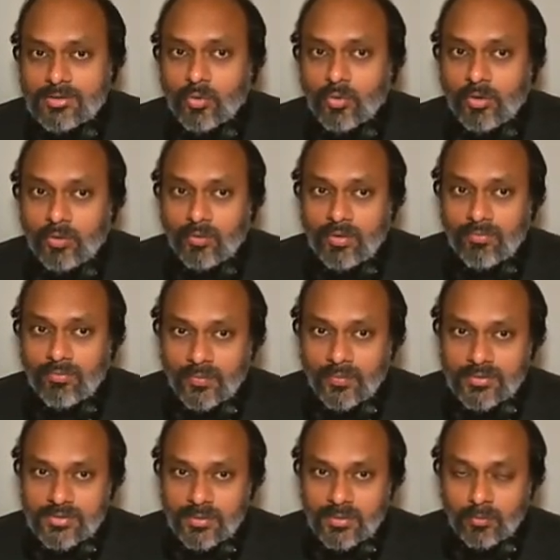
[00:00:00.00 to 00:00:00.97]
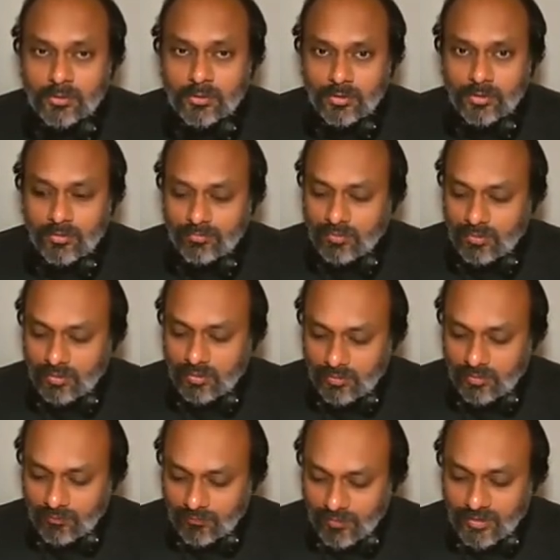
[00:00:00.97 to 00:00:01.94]
is going to influence the motion of
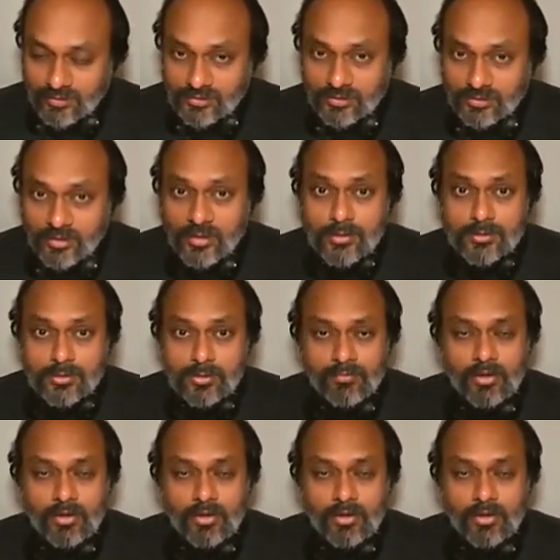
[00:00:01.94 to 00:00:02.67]
the wedge. So